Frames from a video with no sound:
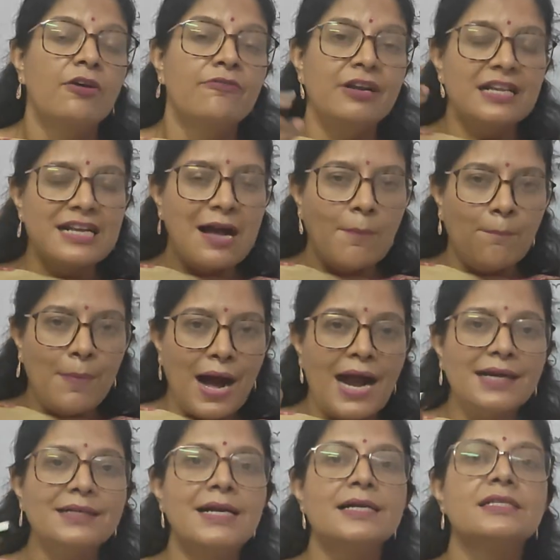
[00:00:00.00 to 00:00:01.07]
will
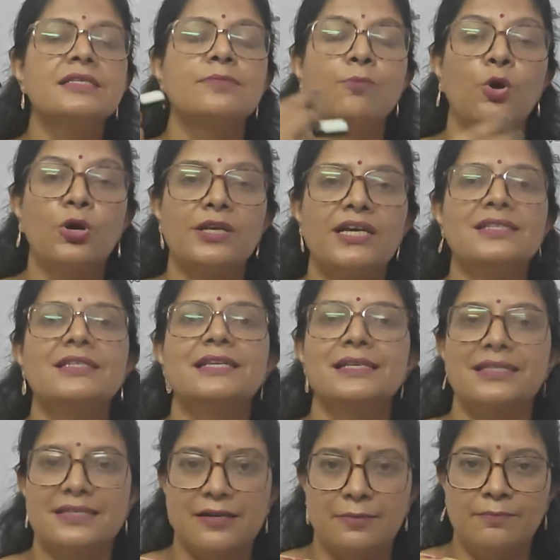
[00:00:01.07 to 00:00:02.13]
command its motor
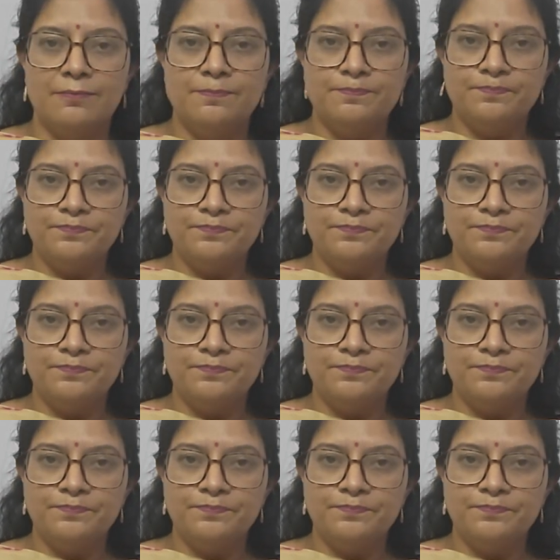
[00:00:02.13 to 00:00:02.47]
system,